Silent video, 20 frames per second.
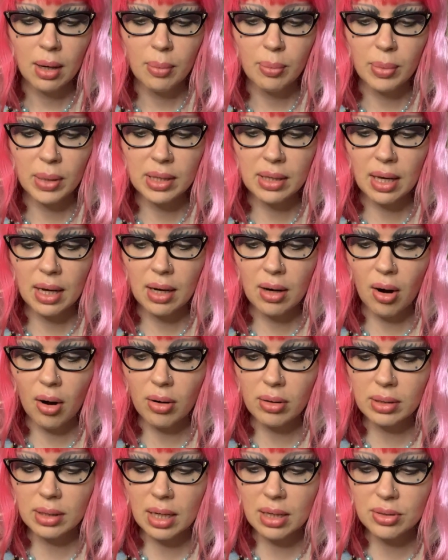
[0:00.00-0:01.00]
"But they
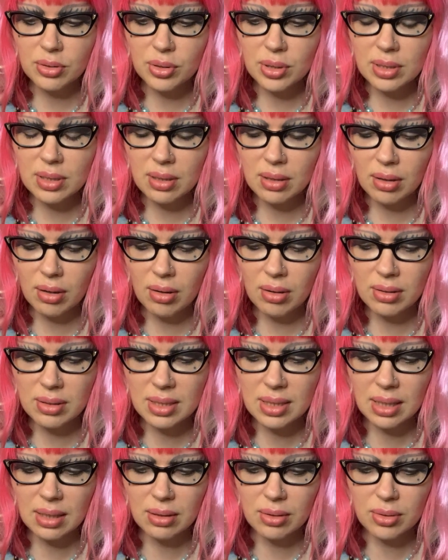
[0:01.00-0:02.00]
aren't countries at all,"
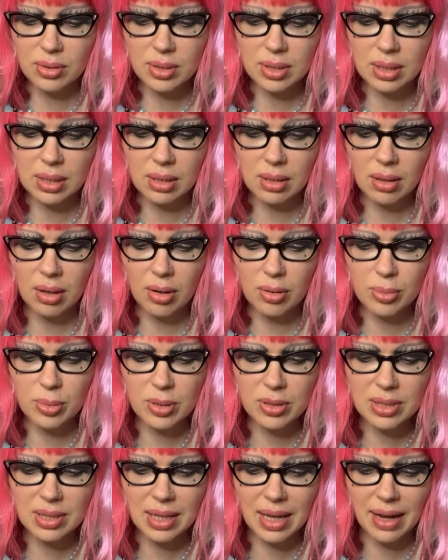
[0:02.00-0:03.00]
said Lucy,
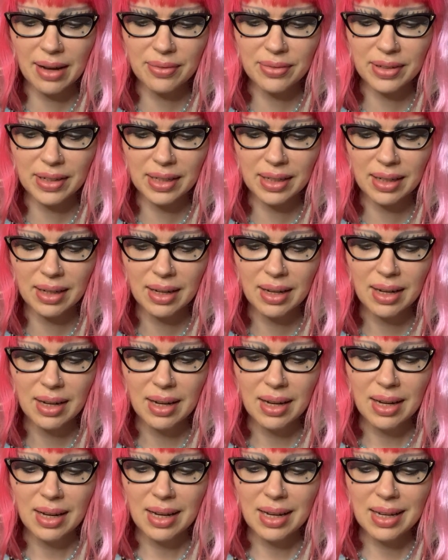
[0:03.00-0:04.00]
almost laughing.
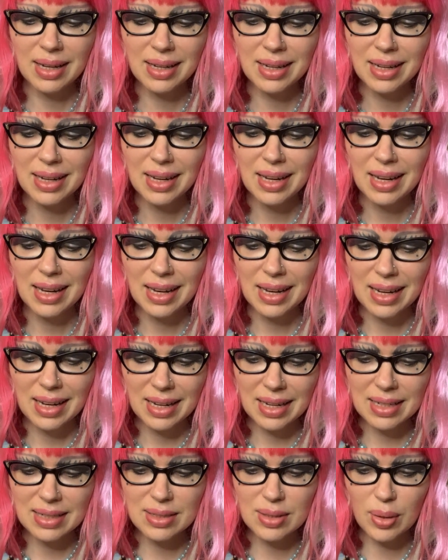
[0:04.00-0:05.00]

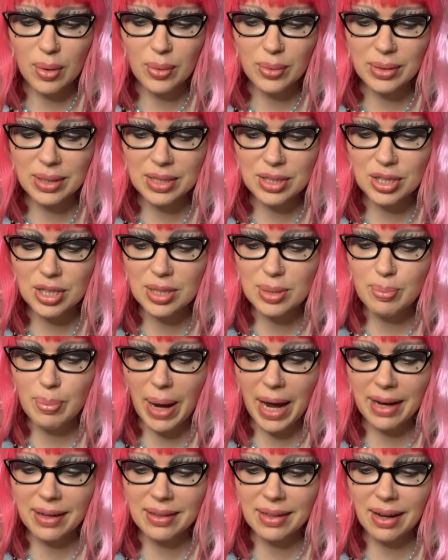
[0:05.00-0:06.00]
"It's only just
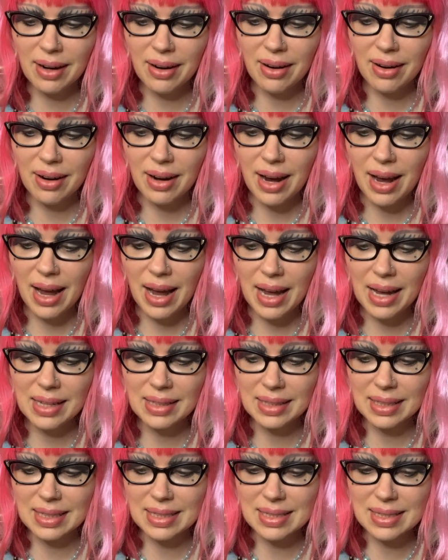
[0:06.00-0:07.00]
back there, at
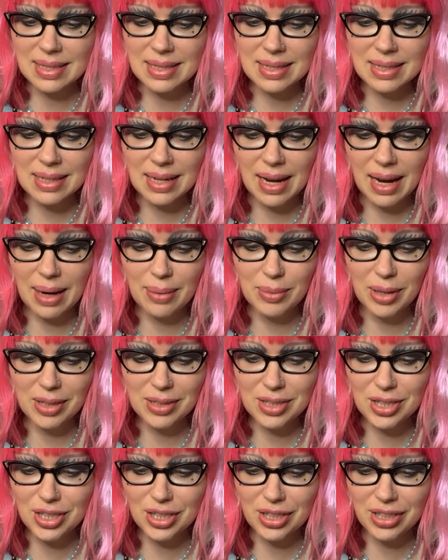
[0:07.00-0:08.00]
least. I'm
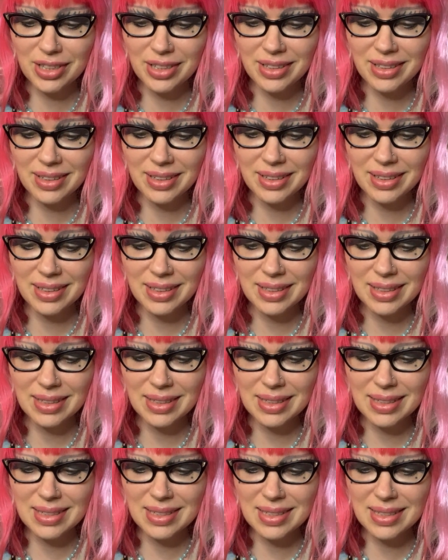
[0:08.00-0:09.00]
not sure.
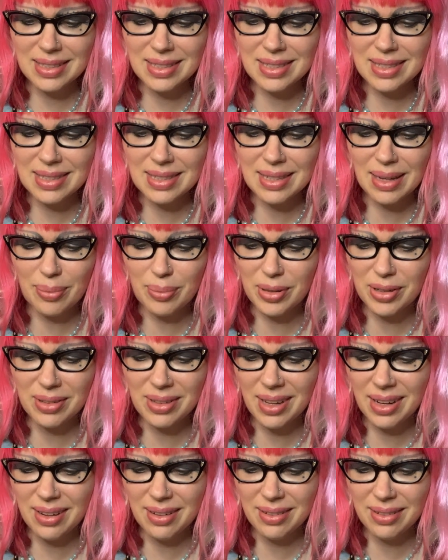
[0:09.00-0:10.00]
Is it summer
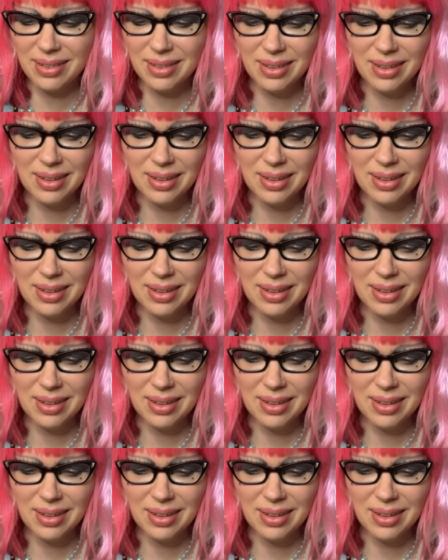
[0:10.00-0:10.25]
there?"